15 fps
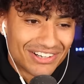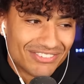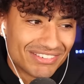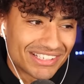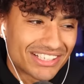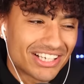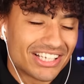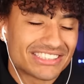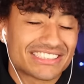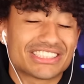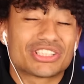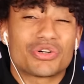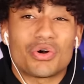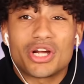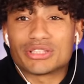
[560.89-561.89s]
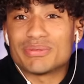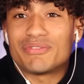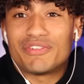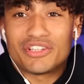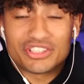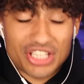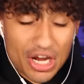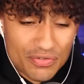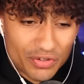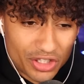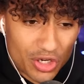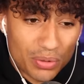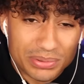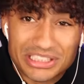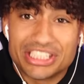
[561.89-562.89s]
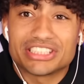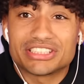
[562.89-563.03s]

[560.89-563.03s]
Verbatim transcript: Oh my gosh, let's cross my fingers. I really hope she